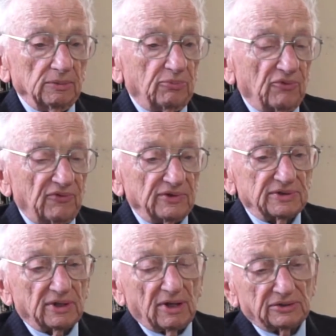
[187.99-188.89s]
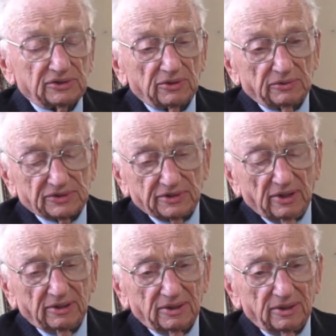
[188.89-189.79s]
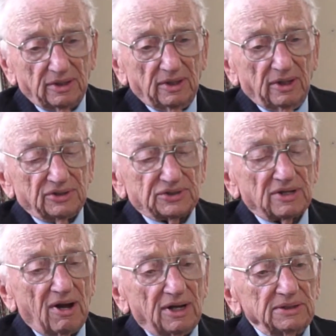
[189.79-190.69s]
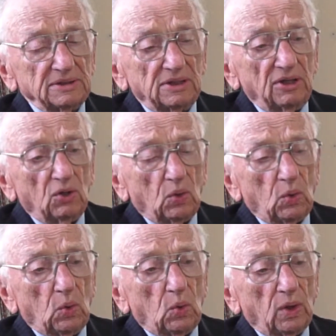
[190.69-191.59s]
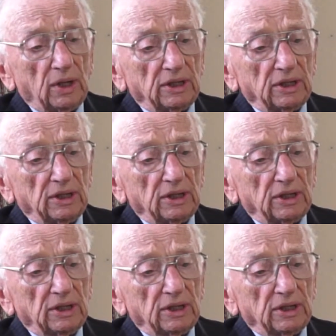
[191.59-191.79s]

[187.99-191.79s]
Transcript: Professor Gaston Stan, who